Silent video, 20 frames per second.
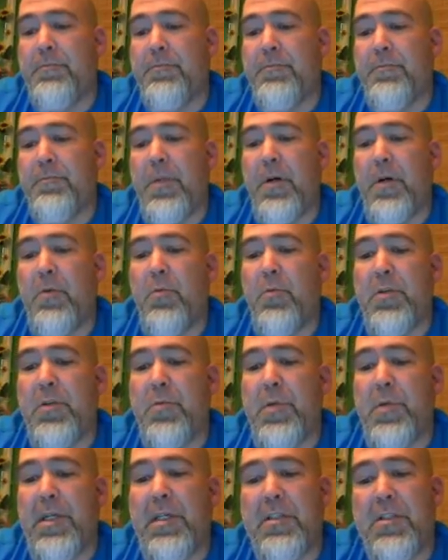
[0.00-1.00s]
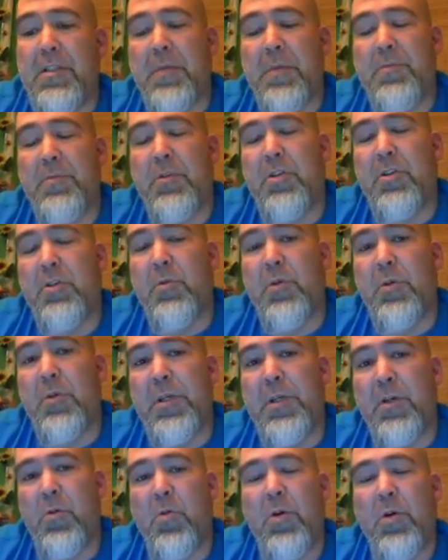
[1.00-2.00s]
But once we get into chapter 2, we're going
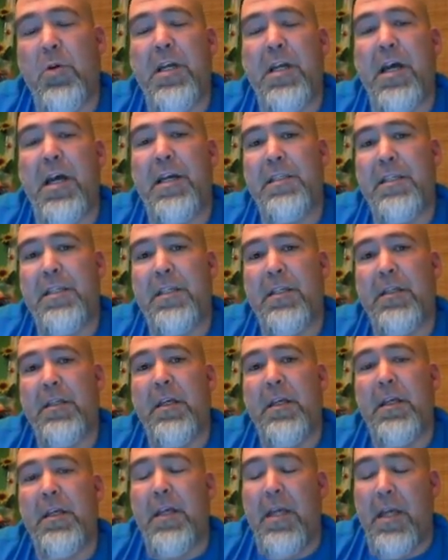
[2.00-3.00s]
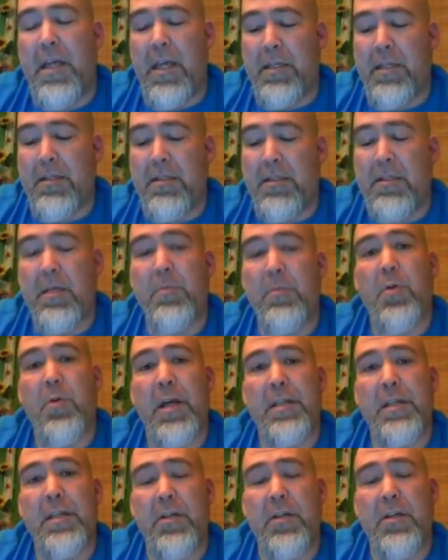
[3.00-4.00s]
to be organizing and
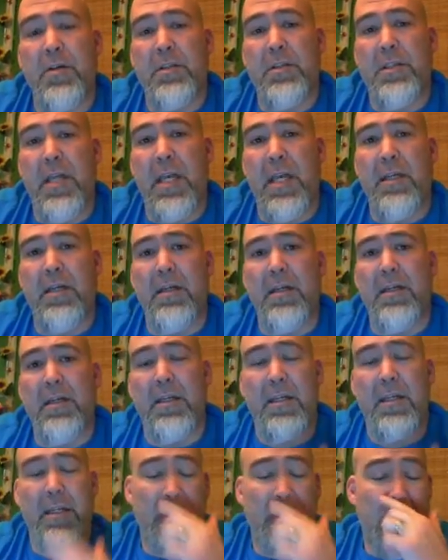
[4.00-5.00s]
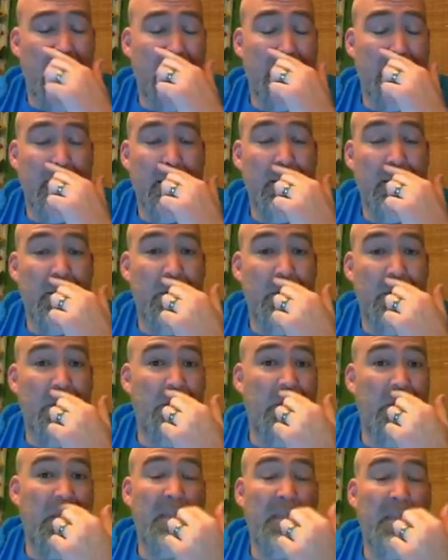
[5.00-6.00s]
summarizing our data, and that's going to
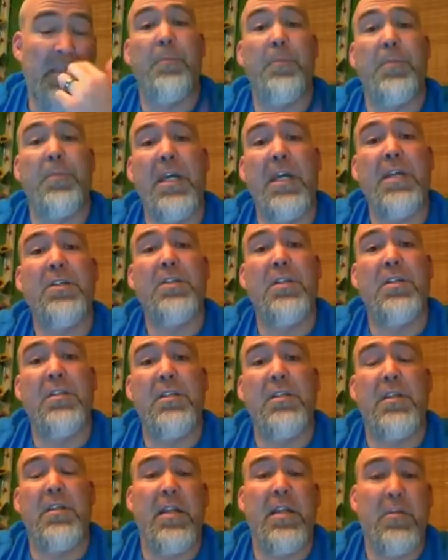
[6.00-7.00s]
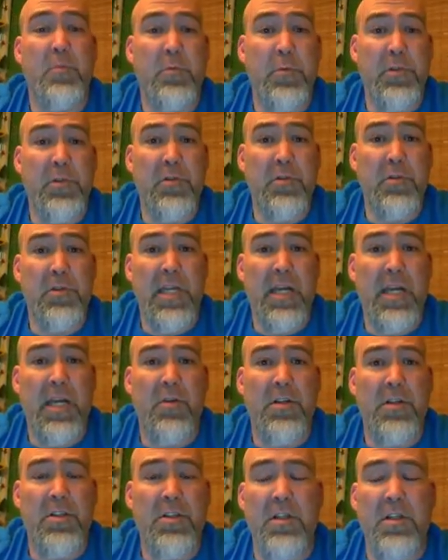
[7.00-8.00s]
mean computations, and that's when we use
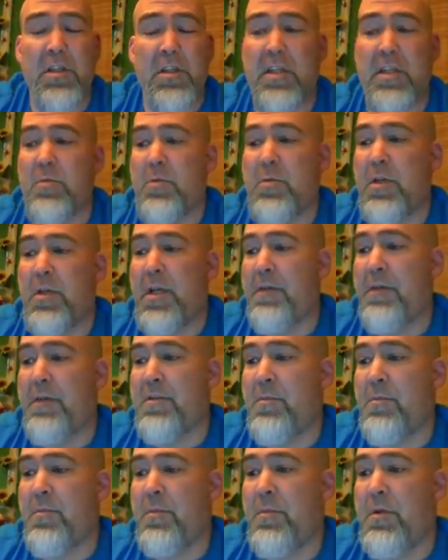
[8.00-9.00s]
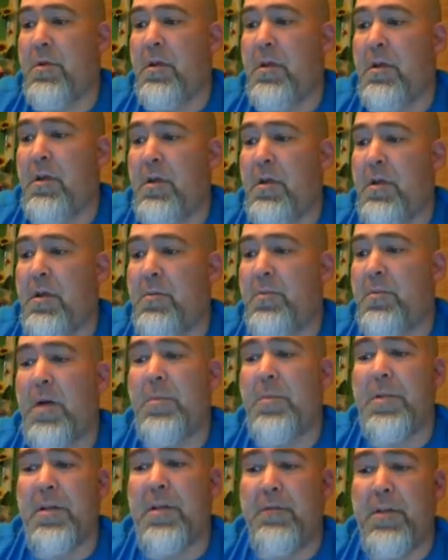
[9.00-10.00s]
StatCrunch, and that's when we'll have
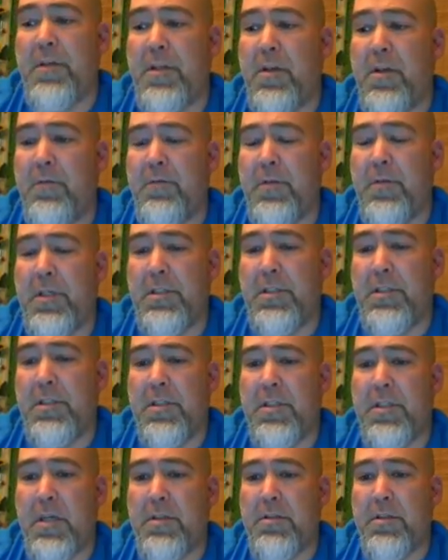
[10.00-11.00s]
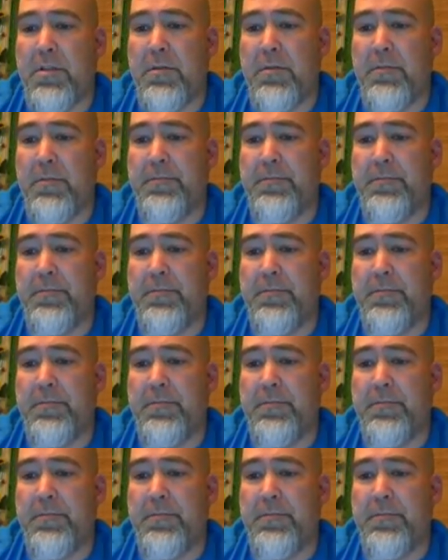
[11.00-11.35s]
probably a video for each section.